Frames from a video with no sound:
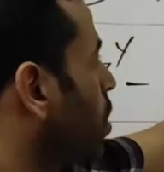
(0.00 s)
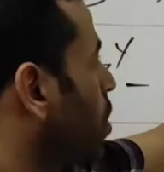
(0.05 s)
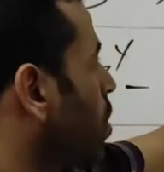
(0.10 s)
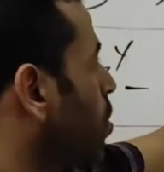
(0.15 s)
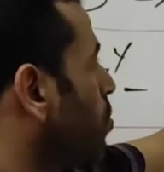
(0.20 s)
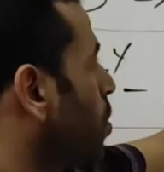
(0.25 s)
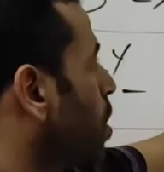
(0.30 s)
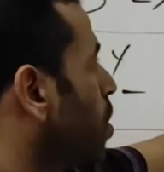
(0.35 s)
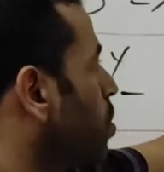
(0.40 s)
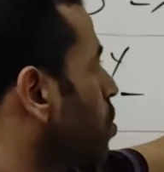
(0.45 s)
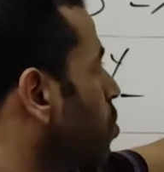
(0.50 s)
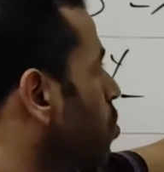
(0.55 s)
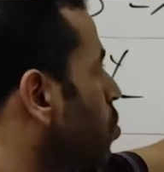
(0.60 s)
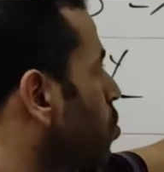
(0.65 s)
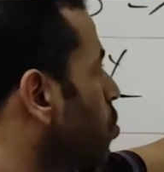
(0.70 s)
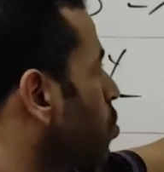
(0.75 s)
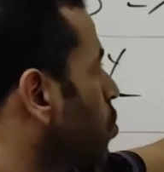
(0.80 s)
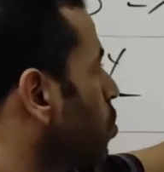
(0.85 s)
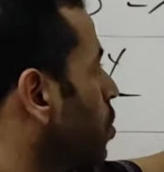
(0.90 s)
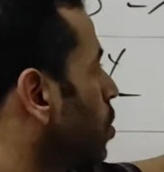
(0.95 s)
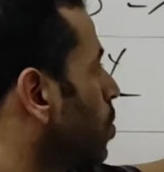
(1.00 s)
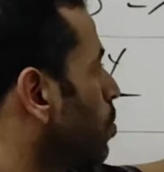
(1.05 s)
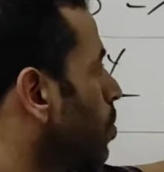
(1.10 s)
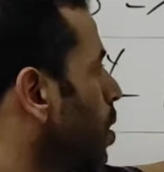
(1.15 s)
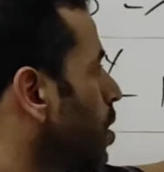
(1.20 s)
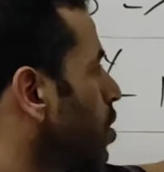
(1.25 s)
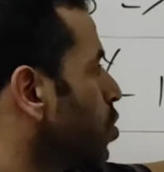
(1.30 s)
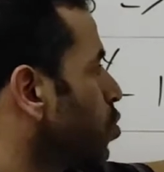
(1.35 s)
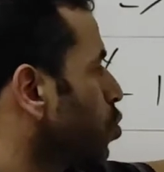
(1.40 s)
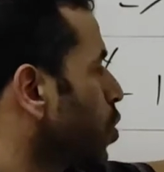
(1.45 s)
z minus 2
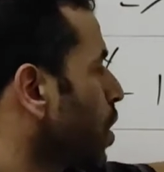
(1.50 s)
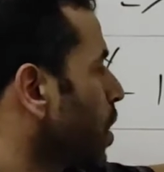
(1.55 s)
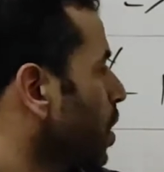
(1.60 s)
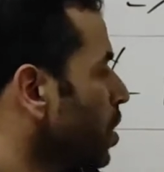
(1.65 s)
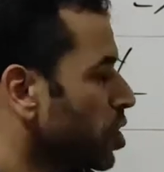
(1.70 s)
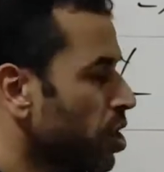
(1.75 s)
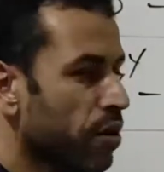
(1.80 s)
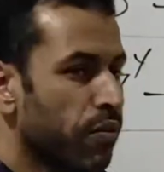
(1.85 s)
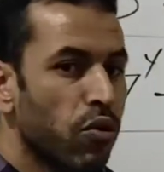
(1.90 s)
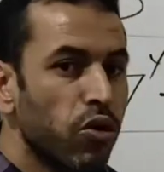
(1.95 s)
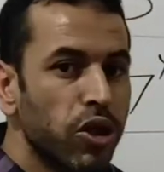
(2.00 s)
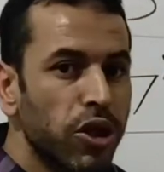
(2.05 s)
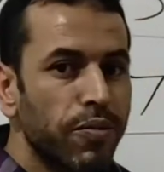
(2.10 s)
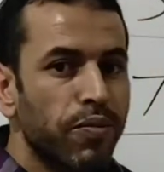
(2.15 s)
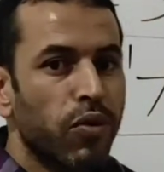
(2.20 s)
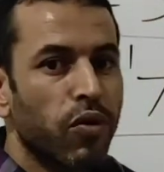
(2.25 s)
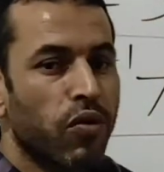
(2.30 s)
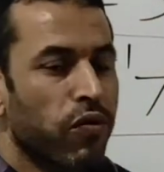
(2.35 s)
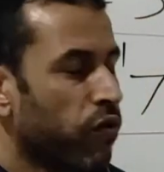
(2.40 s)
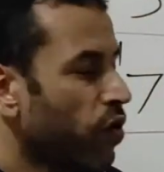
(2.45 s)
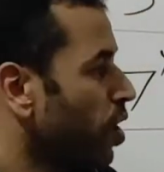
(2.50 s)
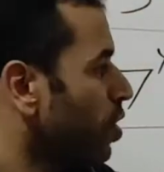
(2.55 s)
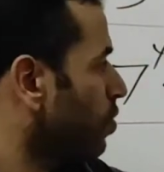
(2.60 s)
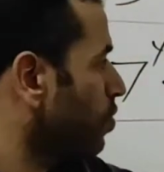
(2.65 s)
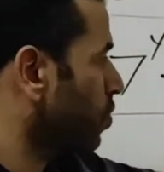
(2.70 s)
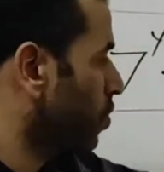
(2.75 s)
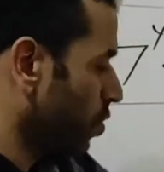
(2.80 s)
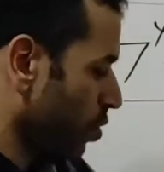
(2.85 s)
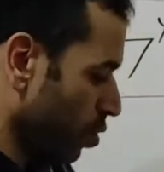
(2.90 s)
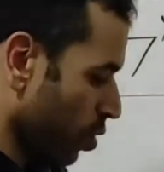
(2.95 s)
minus 1 is a multiple of
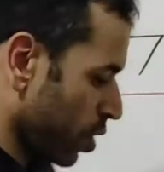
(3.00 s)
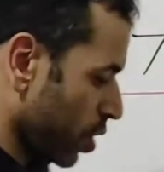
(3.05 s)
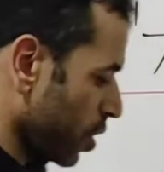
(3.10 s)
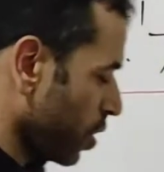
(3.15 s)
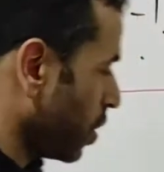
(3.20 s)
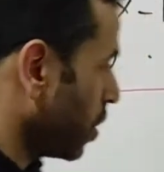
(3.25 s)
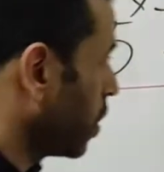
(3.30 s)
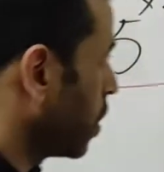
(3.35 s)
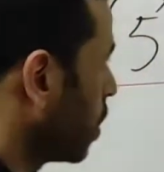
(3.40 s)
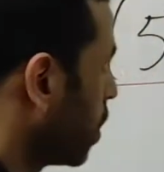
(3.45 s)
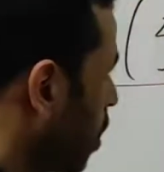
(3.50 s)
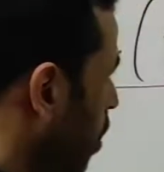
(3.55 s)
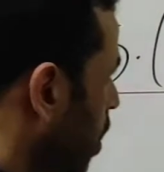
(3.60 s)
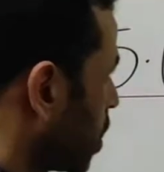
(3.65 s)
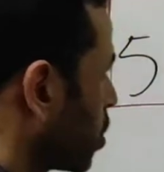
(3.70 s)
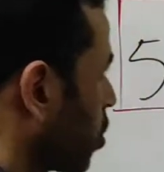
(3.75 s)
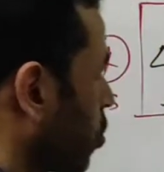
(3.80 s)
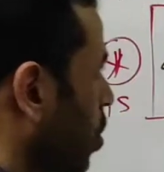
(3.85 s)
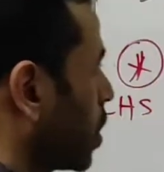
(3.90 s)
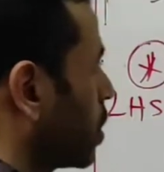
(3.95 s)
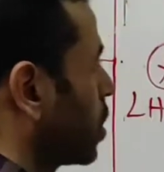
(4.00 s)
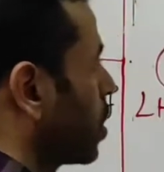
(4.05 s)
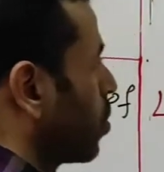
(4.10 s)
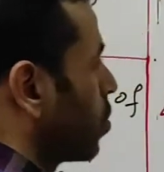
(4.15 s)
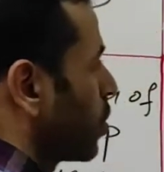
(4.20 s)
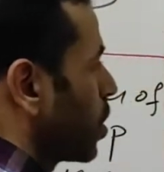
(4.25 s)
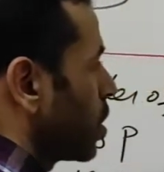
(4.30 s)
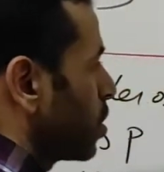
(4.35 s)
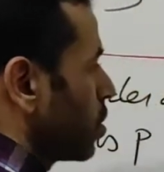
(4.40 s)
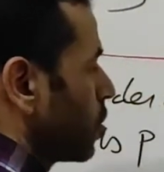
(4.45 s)
5. Okay, let's write
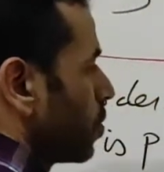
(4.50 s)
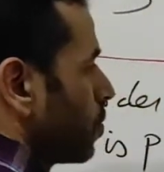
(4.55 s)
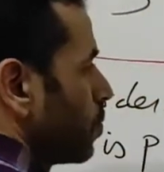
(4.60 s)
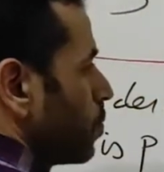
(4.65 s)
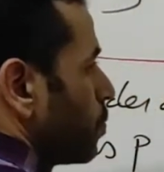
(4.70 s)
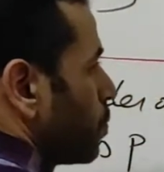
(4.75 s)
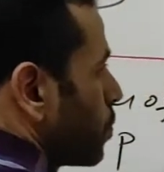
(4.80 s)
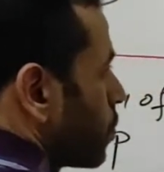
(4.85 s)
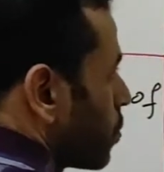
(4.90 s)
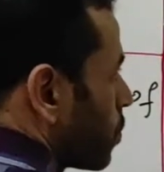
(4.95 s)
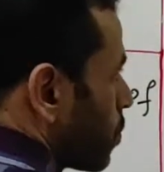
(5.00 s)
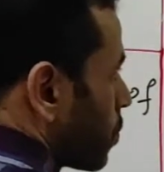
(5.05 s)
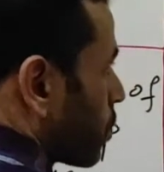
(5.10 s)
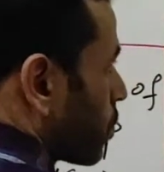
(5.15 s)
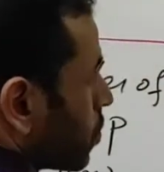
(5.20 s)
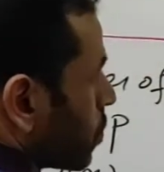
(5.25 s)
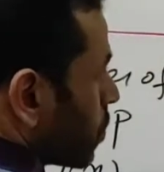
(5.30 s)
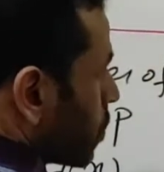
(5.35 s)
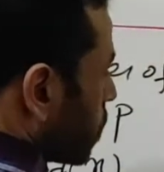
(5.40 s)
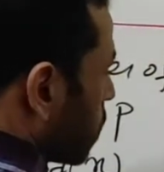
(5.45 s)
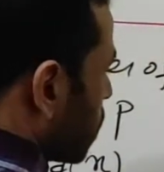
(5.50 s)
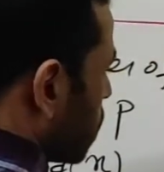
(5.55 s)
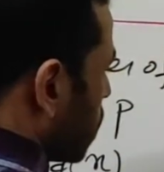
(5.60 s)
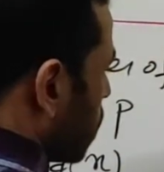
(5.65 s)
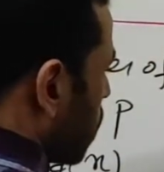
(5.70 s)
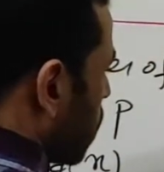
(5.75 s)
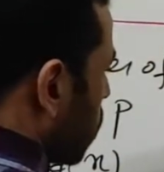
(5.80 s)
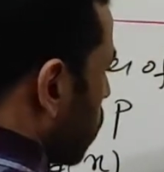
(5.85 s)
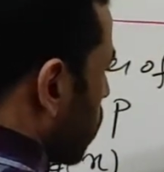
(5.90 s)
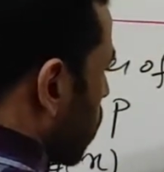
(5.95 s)
down that.
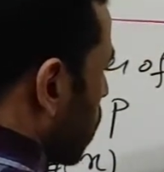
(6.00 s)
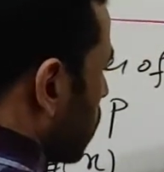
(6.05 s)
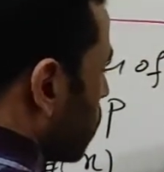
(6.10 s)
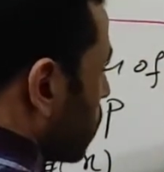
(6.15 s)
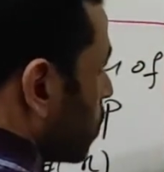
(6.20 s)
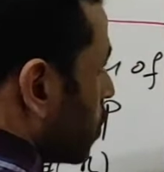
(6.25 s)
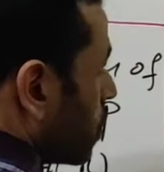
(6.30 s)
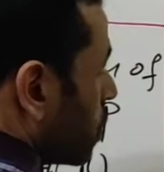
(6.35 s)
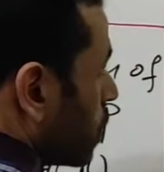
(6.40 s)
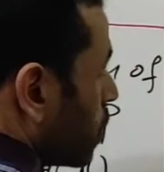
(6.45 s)
You will have